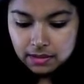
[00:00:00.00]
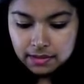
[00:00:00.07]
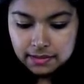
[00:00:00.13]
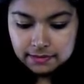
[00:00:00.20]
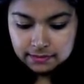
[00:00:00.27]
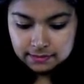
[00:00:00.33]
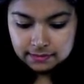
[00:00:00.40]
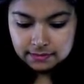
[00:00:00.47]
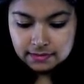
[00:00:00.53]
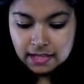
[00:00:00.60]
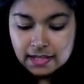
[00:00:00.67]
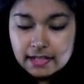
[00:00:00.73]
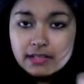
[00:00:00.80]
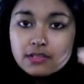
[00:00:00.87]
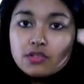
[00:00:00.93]
And
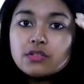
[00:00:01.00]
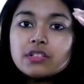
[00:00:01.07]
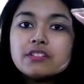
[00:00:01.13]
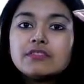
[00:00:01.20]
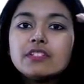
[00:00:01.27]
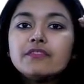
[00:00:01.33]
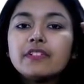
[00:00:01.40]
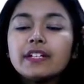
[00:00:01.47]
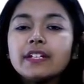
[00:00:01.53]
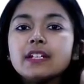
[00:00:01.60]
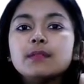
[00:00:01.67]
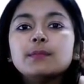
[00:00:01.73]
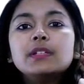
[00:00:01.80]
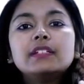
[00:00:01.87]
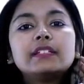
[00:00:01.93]
inside you give the
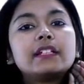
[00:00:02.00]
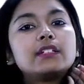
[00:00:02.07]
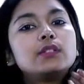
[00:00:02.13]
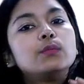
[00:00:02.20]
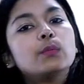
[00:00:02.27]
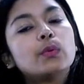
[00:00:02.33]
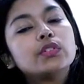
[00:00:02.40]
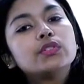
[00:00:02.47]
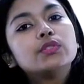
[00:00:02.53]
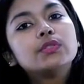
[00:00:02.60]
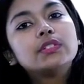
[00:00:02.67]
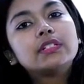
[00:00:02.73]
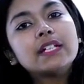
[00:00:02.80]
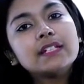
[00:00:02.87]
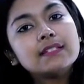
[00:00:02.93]
variable that you want to
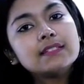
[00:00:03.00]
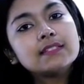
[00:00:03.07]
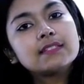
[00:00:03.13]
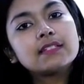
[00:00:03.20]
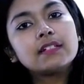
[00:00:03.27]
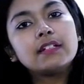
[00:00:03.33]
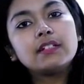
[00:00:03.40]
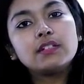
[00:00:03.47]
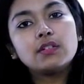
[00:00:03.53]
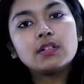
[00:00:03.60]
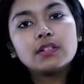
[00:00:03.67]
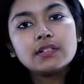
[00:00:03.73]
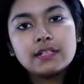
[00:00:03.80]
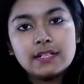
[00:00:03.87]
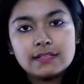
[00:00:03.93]
test in
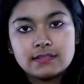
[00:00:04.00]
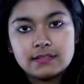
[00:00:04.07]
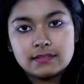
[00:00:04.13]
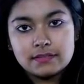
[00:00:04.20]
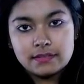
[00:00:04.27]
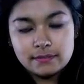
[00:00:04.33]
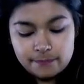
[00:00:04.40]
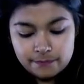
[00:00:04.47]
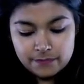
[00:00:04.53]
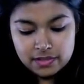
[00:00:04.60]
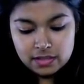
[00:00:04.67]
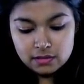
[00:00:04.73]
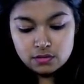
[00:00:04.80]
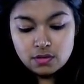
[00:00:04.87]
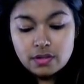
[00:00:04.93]
your cases.
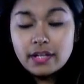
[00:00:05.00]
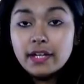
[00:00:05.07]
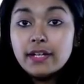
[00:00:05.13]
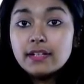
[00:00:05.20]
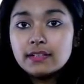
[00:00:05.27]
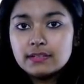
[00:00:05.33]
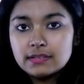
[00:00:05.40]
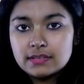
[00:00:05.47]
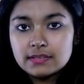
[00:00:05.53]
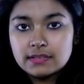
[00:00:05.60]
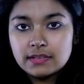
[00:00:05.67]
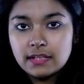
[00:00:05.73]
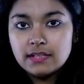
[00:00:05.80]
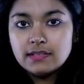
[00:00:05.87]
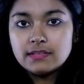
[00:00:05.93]
So here in this
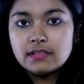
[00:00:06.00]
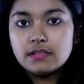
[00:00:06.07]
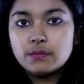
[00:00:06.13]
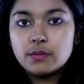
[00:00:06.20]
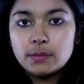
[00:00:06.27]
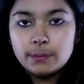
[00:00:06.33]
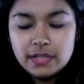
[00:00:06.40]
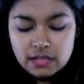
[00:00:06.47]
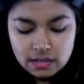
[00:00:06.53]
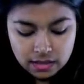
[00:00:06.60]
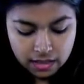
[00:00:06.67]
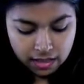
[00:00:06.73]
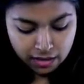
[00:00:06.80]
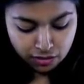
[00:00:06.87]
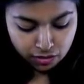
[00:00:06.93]
case, it will be
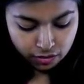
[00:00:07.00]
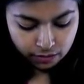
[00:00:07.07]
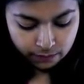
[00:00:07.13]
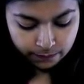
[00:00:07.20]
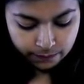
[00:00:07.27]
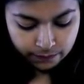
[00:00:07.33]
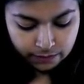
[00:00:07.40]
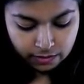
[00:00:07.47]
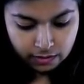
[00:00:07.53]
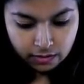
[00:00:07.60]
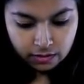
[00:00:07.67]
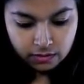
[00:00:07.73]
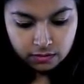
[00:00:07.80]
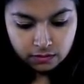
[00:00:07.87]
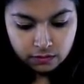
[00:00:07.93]
age.
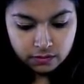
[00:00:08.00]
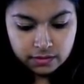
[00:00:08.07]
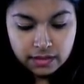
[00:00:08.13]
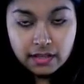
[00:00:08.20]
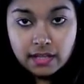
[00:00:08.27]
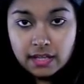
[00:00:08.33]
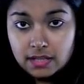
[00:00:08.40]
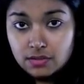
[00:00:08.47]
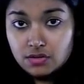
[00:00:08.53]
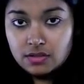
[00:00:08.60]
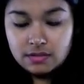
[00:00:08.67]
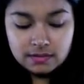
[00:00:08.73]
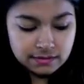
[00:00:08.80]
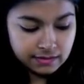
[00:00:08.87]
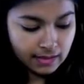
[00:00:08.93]
So say age
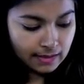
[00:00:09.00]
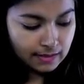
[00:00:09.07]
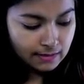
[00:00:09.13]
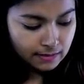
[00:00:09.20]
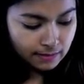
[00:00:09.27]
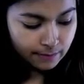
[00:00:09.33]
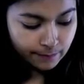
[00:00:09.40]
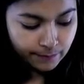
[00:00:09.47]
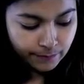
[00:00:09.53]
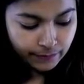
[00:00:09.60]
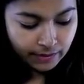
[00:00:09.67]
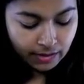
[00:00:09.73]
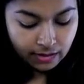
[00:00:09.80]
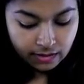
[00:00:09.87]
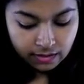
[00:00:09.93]
inside
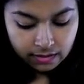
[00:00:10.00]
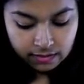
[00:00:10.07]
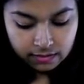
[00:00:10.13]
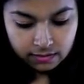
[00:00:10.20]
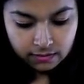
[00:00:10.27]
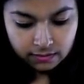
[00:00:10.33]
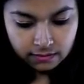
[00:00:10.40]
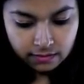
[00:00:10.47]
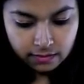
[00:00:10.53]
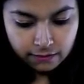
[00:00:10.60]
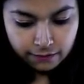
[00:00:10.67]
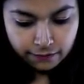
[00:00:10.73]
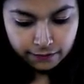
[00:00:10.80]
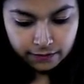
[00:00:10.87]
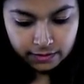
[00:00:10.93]
and just
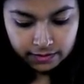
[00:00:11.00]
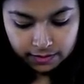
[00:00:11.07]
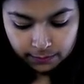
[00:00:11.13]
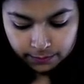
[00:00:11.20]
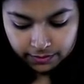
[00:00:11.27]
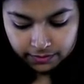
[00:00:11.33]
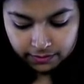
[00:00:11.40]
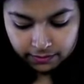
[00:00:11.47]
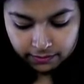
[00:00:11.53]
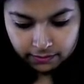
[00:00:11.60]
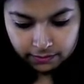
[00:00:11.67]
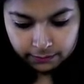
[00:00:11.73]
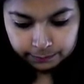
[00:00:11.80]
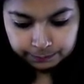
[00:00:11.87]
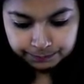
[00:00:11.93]
give curly
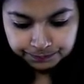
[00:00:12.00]
braces.